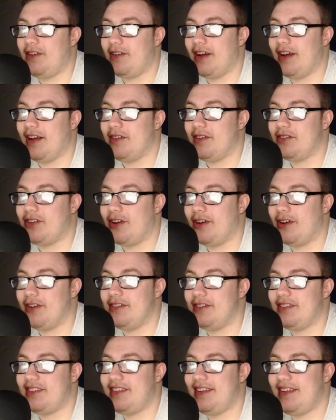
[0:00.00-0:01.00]
around
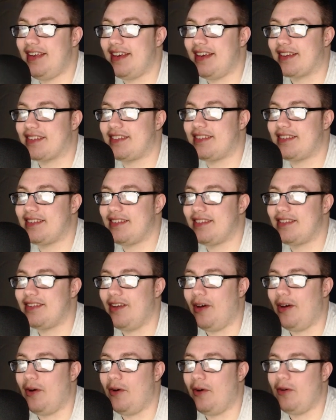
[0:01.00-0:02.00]
turn 6,
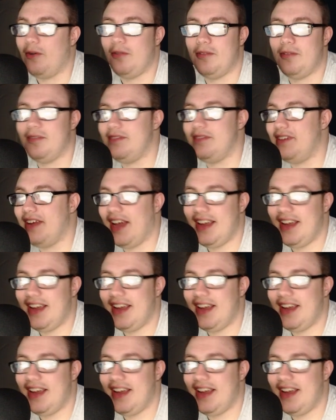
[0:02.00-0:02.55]
so